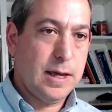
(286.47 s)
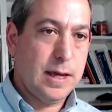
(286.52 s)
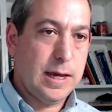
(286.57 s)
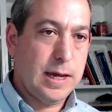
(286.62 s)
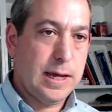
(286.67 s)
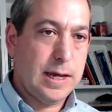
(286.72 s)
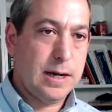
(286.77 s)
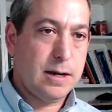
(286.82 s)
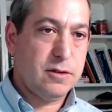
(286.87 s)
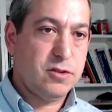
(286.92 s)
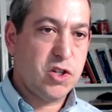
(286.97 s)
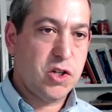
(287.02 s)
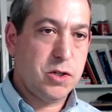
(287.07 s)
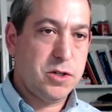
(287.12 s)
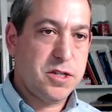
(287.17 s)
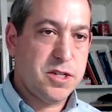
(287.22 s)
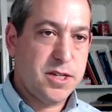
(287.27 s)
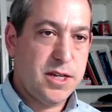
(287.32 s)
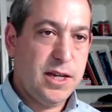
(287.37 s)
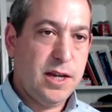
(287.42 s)
And I'll
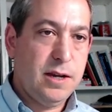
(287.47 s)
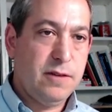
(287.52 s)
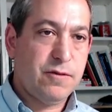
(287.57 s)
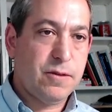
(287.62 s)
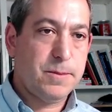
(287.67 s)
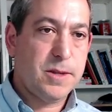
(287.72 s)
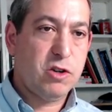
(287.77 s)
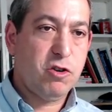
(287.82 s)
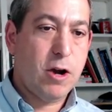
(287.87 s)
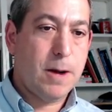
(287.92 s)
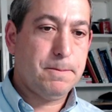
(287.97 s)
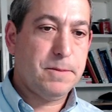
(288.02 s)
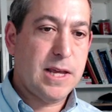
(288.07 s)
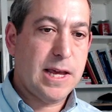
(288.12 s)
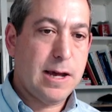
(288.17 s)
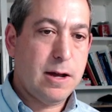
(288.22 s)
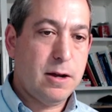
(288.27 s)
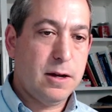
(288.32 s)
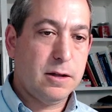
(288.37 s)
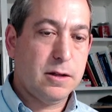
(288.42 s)
choose C from the drop
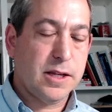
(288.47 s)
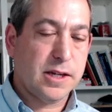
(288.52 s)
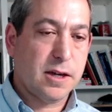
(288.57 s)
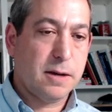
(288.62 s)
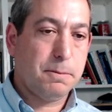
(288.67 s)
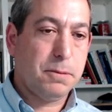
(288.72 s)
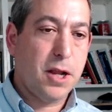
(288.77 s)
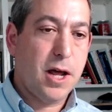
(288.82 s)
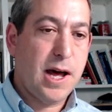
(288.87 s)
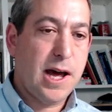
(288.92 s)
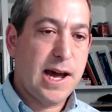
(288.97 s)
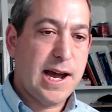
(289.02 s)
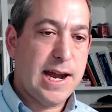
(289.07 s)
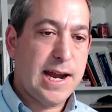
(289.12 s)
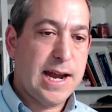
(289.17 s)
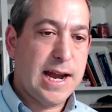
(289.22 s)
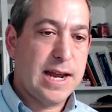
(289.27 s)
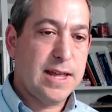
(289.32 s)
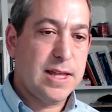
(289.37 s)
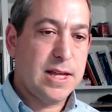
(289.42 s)
down and click apply, and